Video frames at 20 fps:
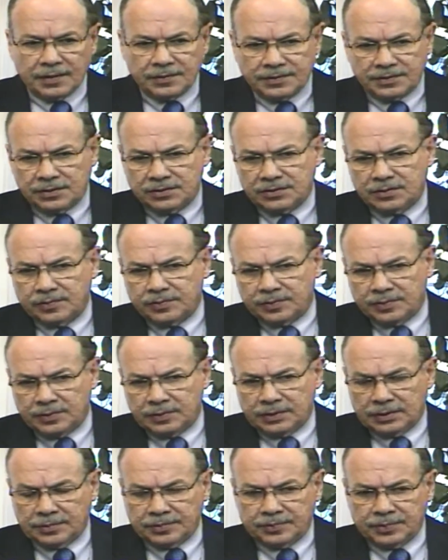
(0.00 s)
I was also
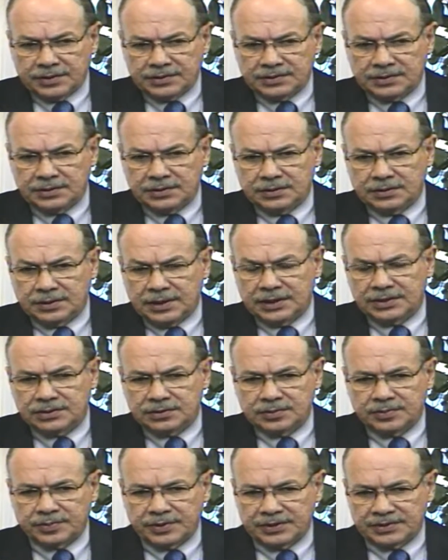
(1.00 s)
uh, president,
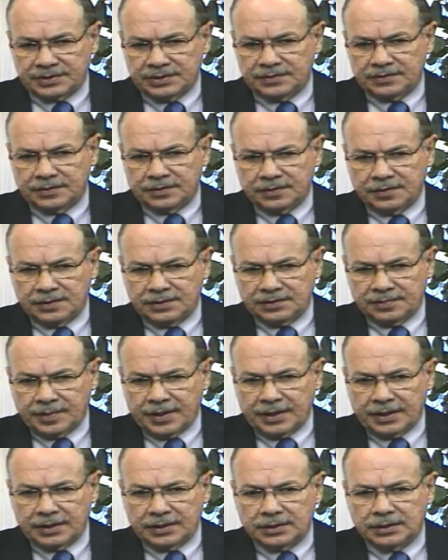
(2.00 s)
national president of the
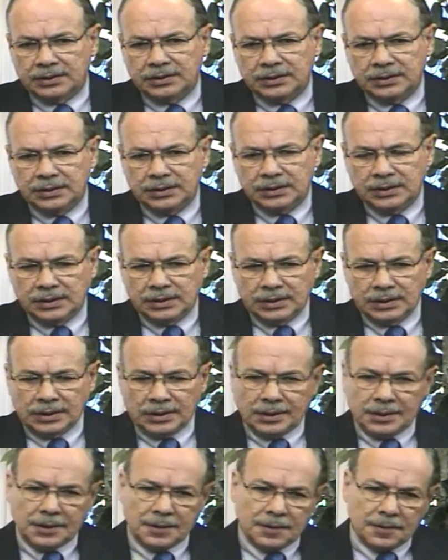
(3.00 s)
Hispanic
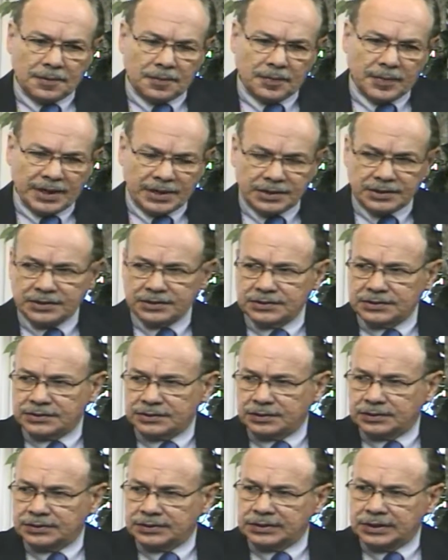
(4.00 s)
uh, Managers
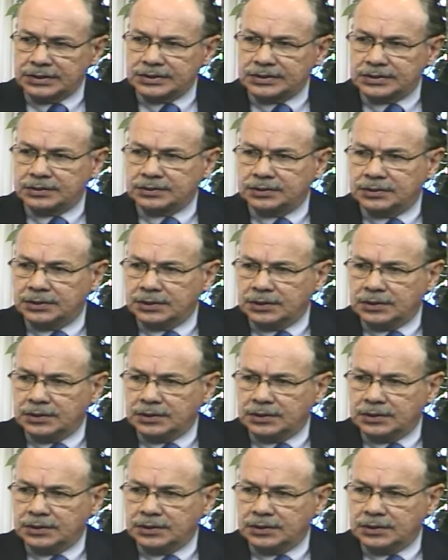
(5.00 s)
Association,